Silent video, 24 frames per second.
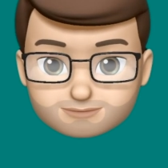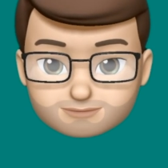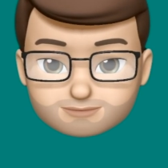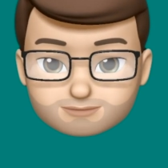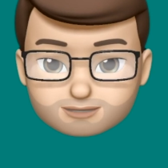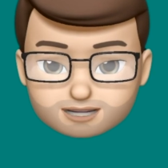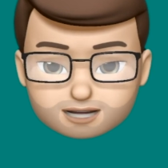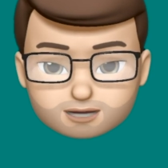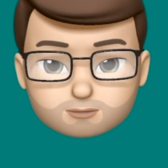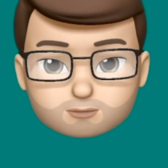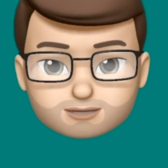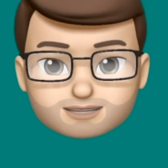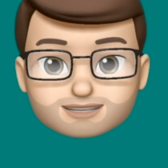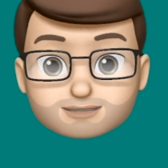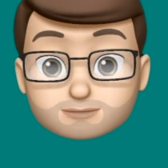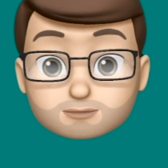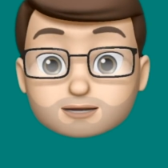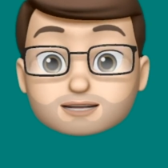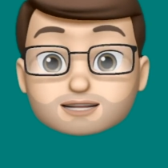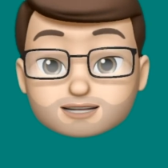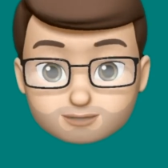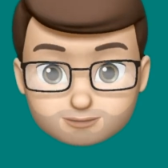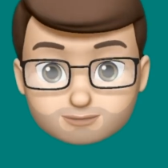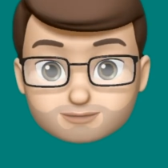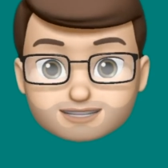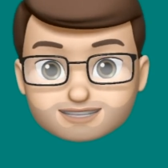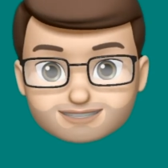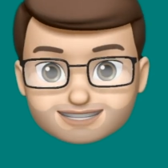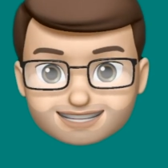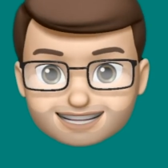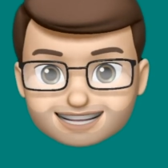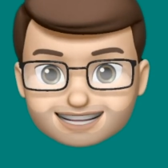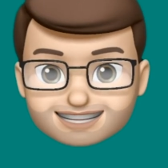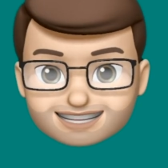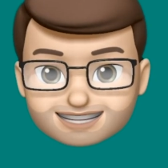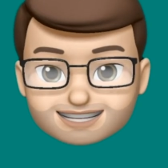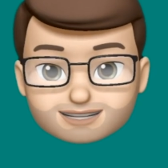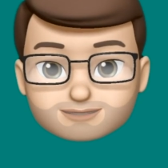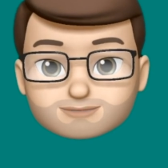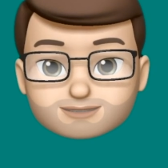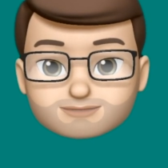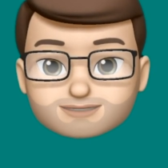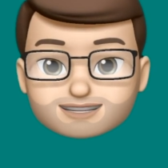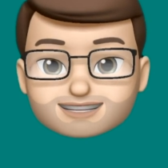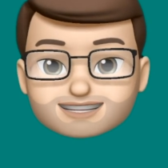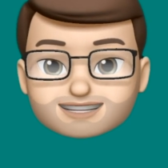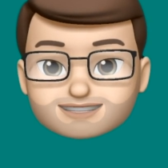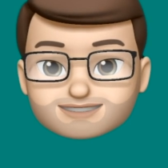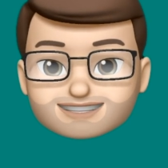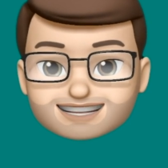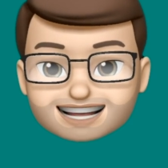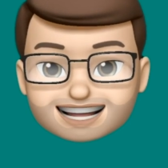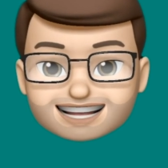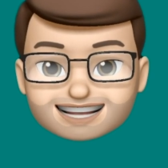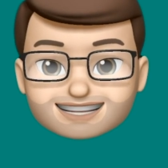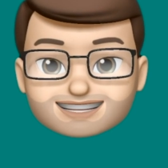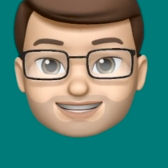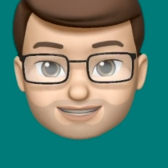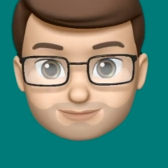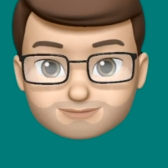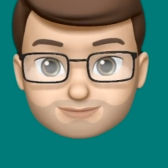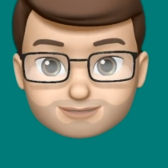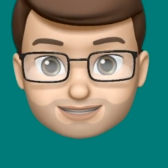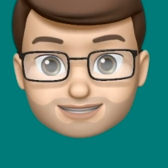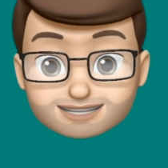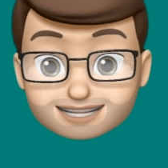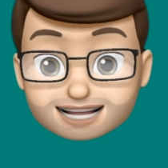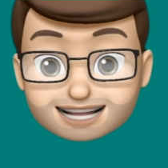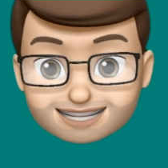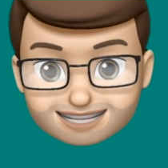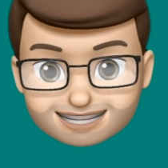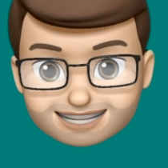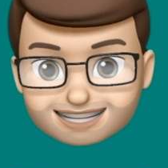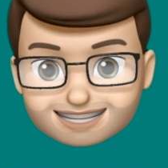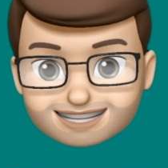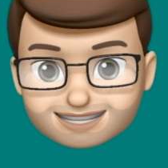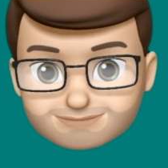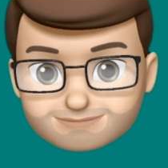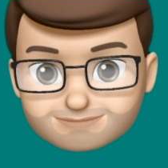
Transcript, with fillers: I wonder what you'll create with this really simple technique.